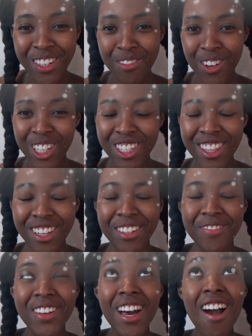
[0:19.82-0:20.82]
we wash
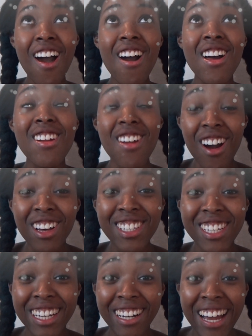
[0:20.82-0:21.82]
them?
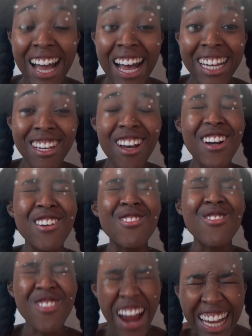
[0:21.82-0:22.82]
Last year I had a
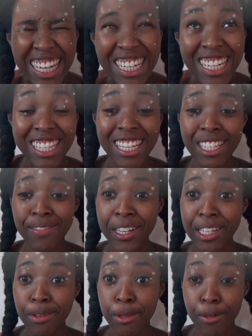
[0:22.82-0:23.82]
horrendous
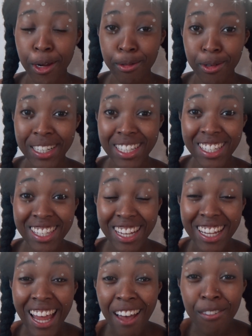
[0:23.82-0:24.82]
experience with rope twists
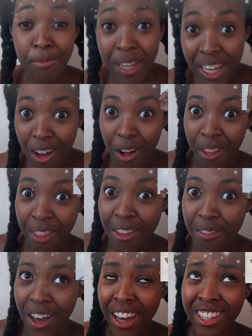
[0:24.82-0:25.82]
that left me on the
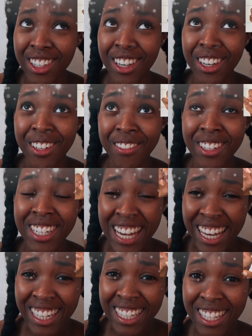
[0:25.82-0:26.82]
verge of
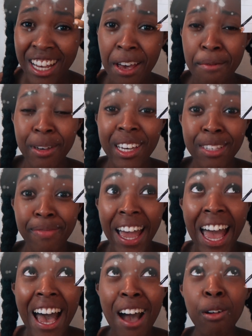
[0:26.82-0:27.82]
tears because my
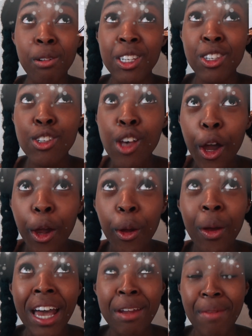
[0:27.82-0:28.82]
hair was
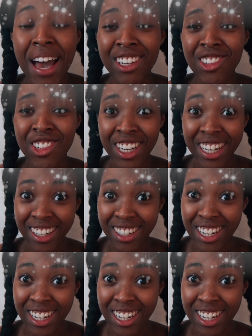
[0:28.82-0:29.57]
so enmeshed and